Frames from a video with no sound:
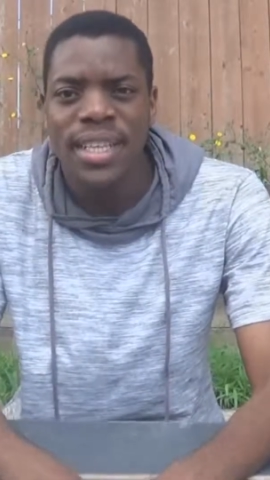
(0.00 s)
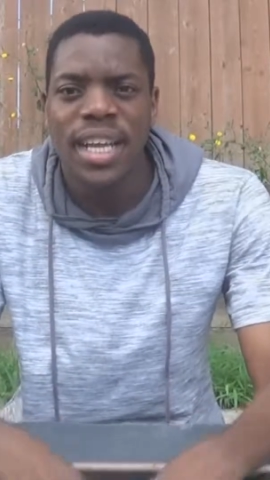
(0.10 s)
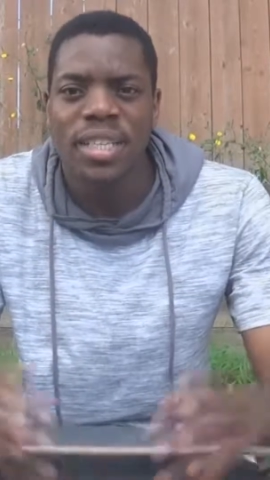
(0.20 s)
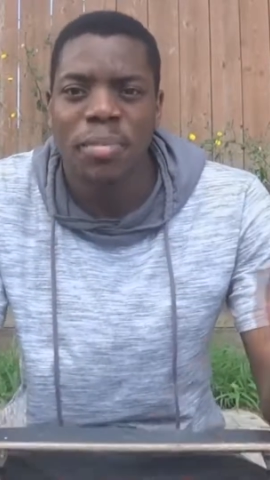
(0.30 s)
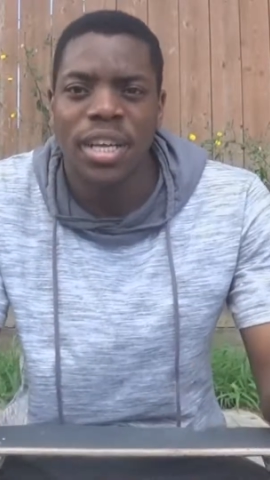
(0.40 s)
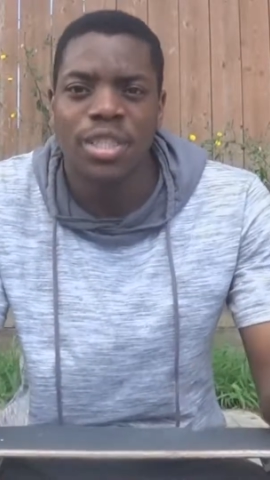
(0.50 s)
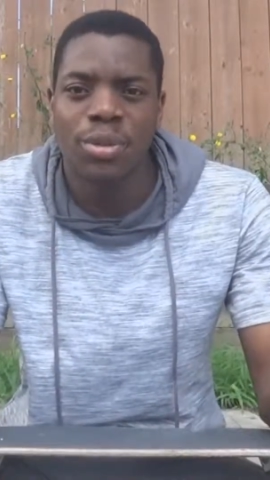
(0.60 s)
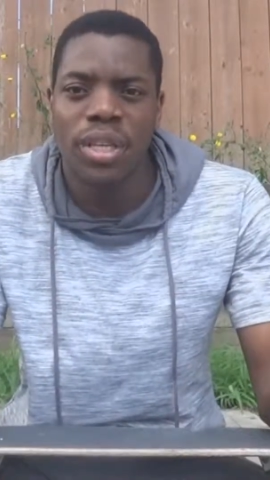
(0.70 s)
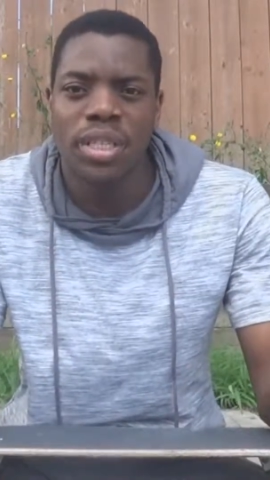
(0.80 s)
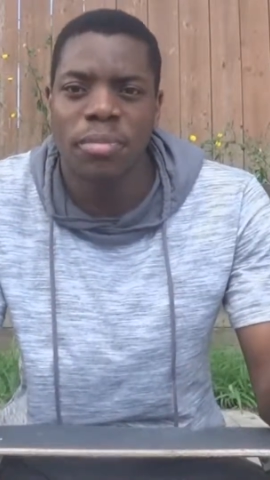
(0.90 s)
that's my
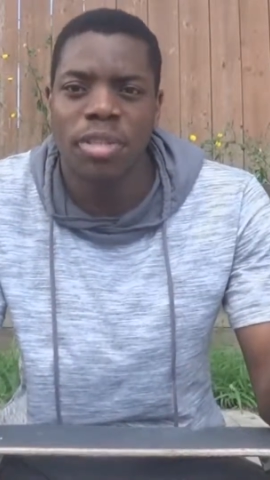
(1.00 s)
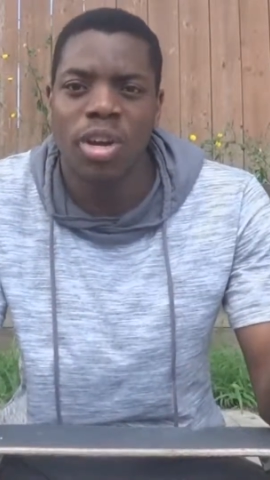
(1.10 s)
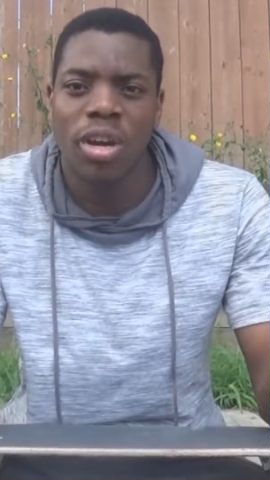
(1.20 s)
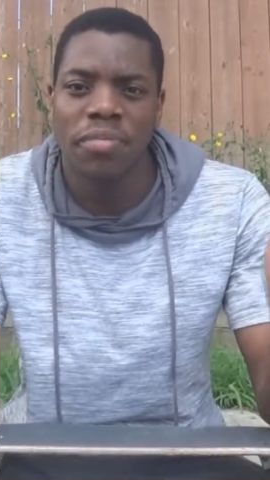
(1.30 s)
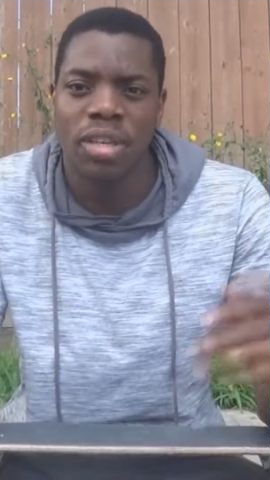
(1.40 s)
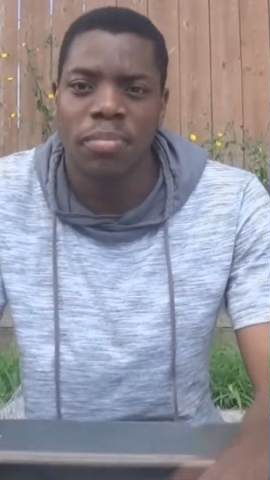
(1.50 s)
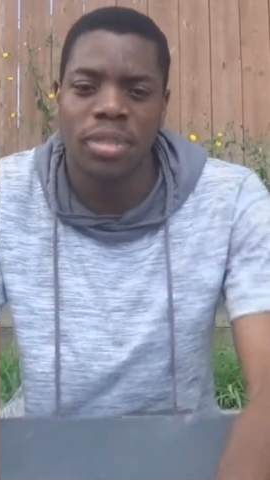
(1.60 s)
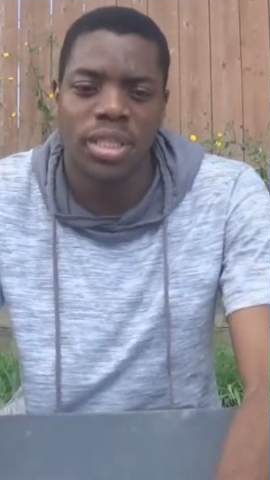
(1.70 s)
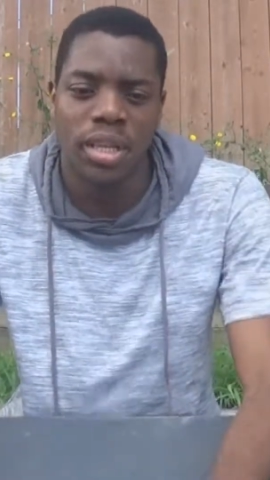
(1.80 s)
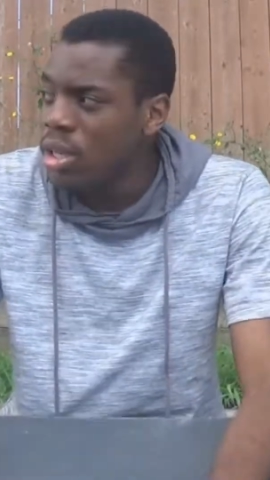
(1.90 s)
trick tip to hard
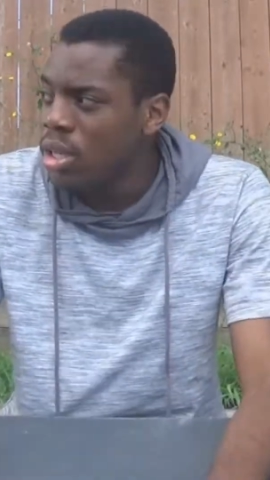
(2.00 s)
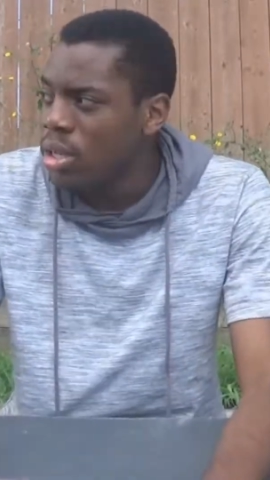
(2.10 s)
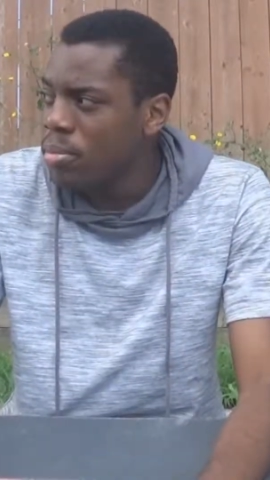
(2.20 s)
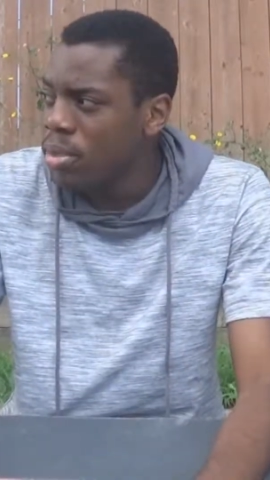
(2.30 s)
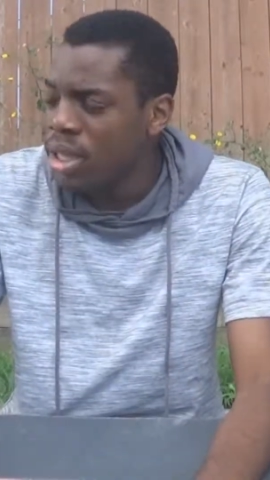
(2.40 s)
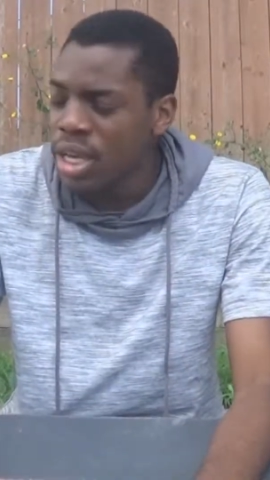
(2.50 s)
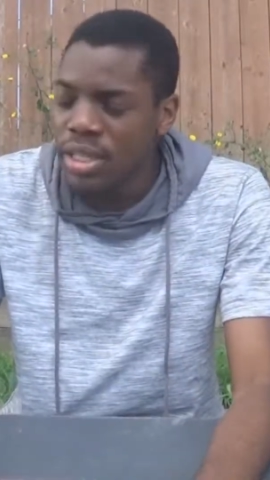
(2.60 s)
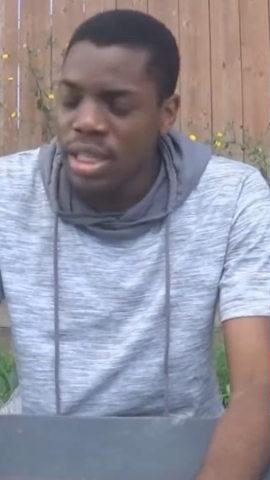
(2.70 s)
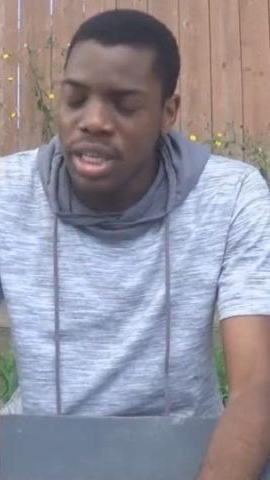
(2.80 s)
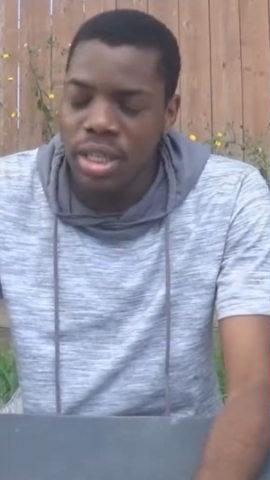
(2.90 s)
flips. And I'm
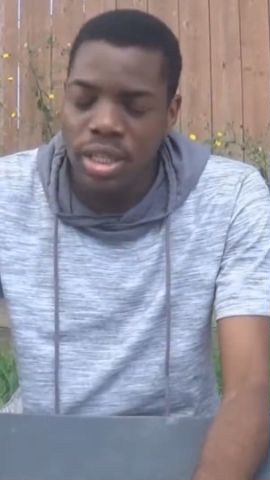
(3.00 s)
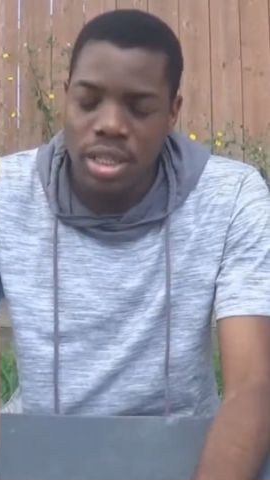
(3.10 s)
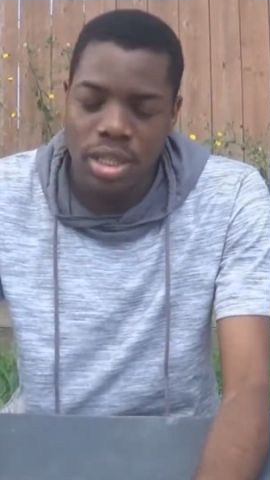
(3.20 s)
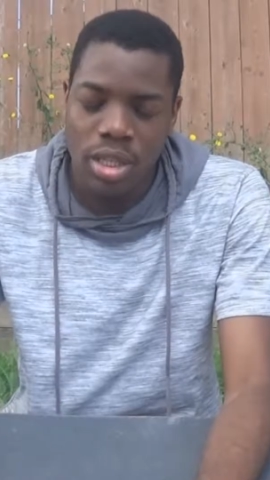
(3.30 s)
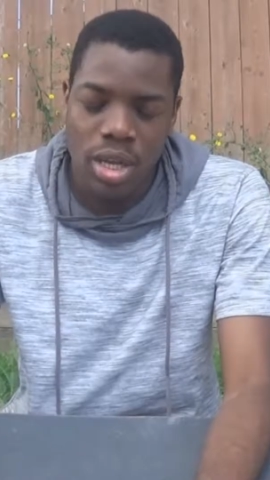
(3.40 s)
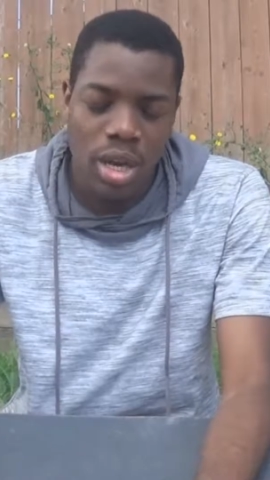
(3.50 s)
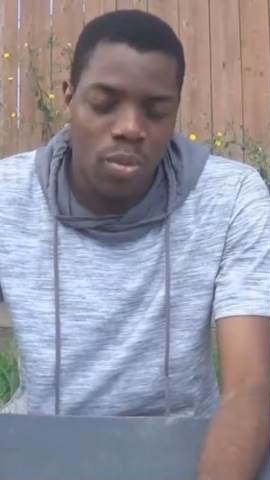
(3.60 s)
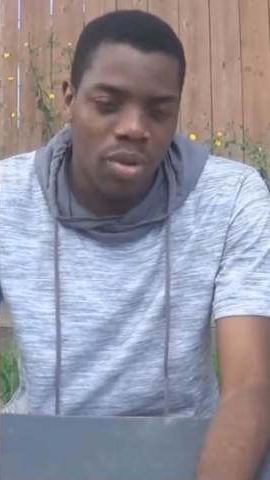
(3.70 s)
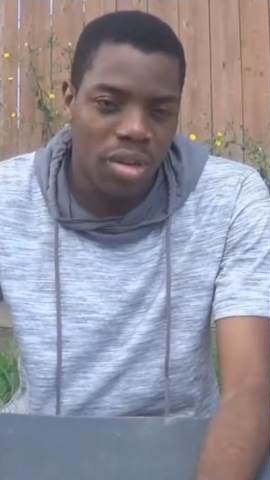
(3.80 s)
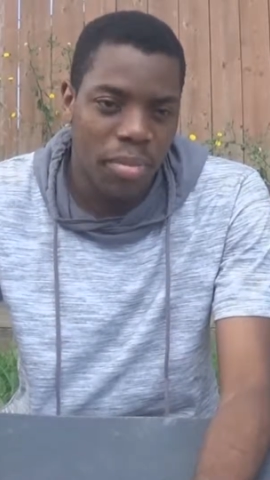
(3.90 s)
guessing this is
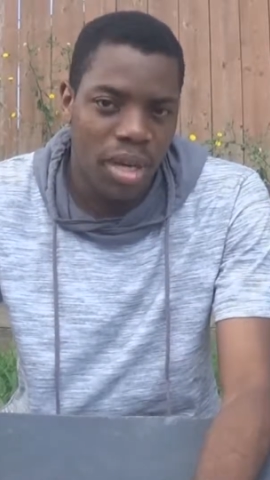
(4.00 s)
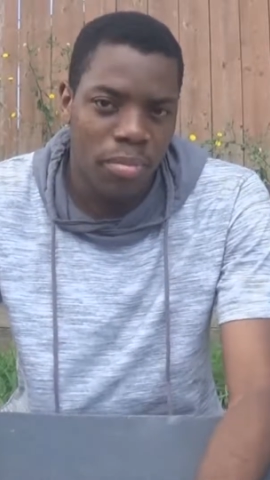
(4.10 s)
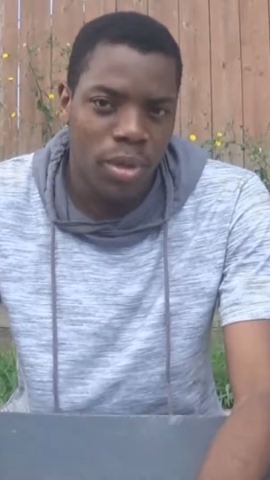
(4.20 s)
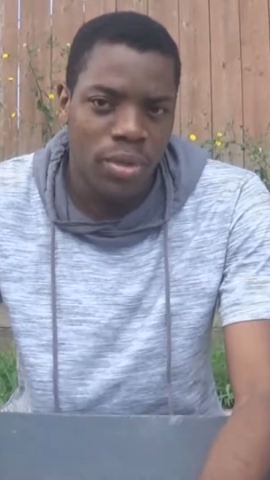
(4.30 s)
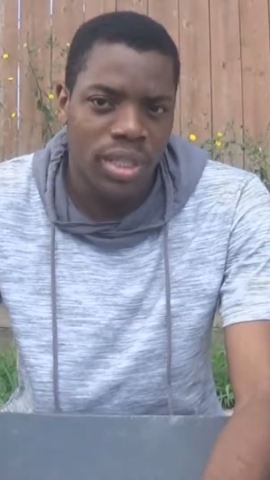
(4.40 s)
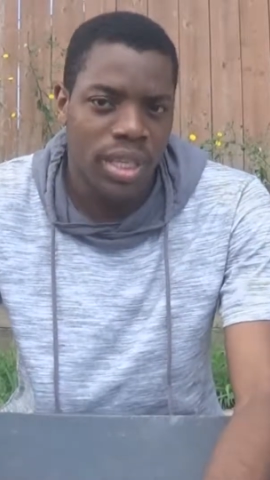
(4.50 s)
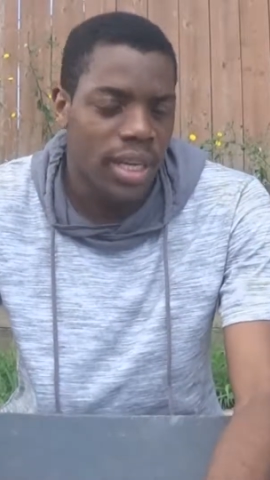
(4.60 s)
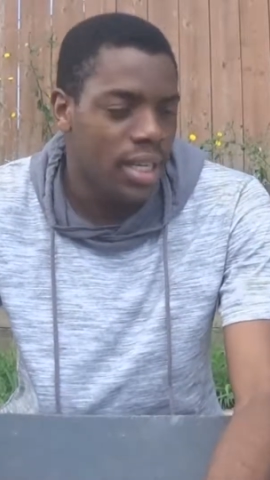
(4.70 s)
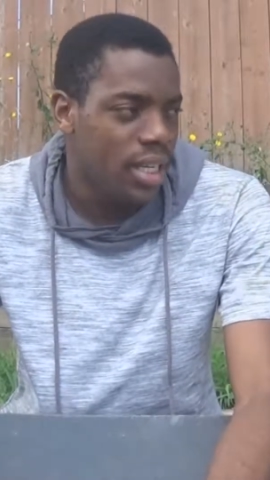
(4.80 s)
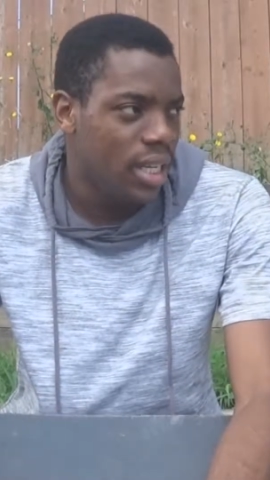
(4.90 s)
not one of my most
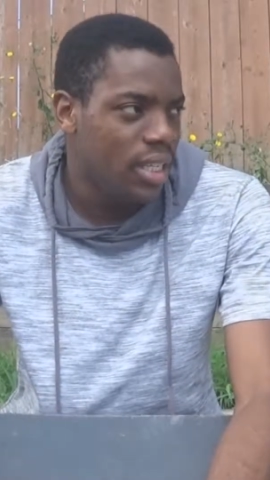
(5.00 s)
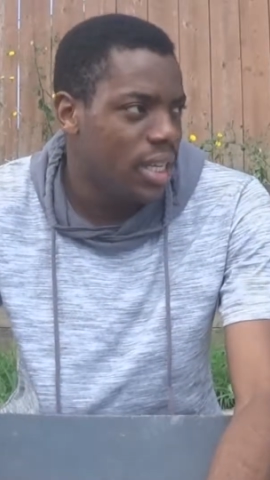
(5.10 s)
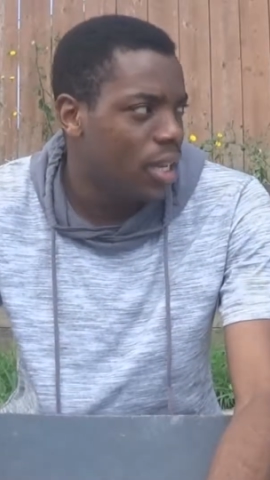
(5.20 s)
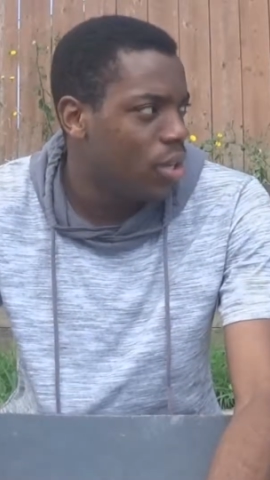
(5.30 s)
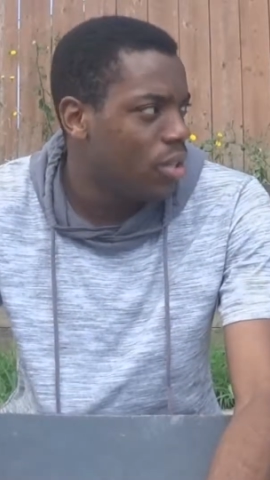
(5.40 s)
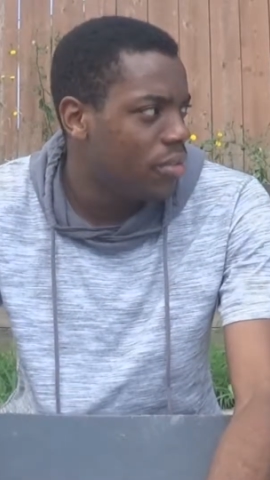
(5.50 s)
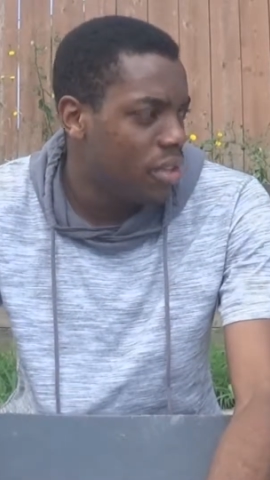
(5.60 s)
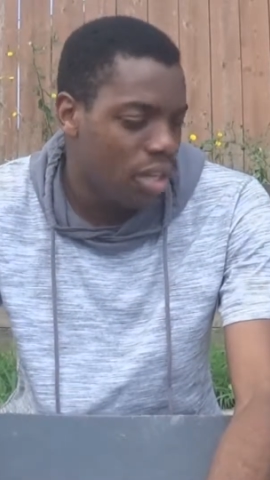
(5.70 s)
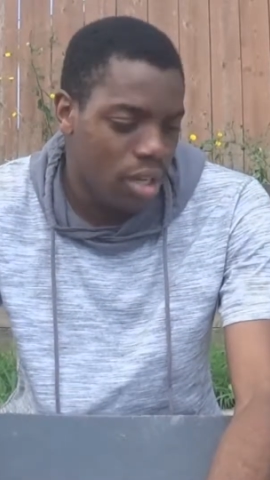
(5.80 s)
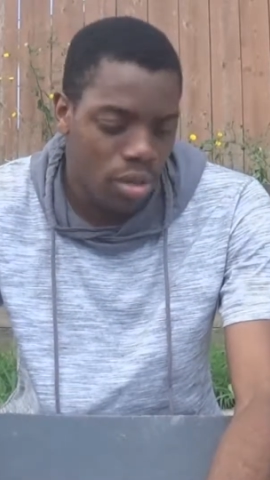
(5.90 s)
detailed
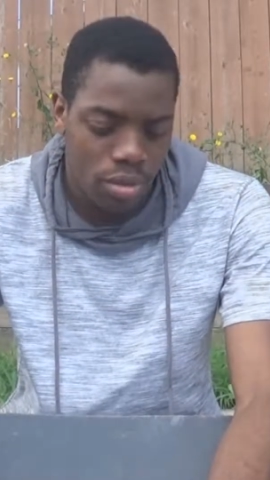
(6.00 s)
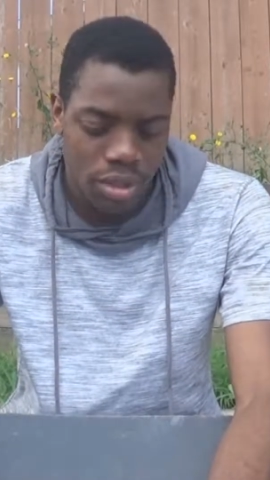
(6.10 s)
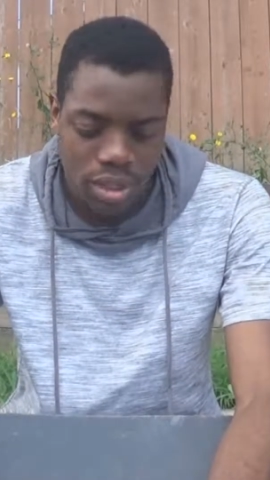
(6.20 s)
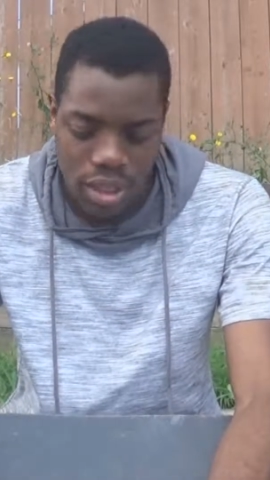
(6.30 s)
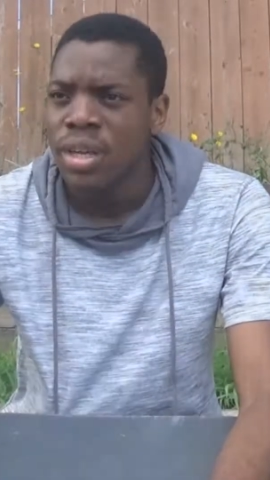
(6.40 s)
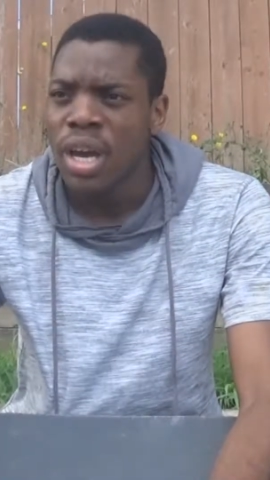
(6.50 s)
videos.